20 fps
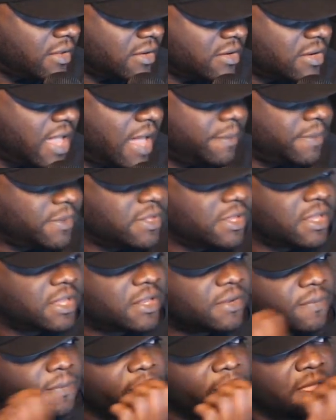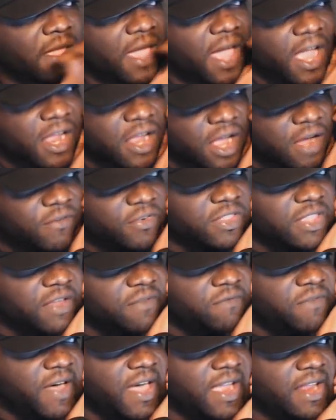Yep, it did. I covered that
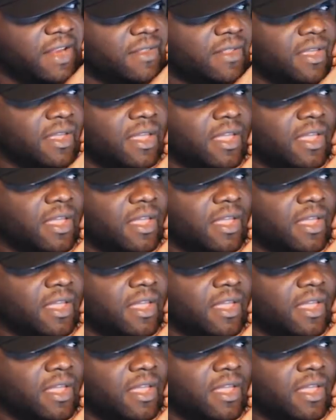fight.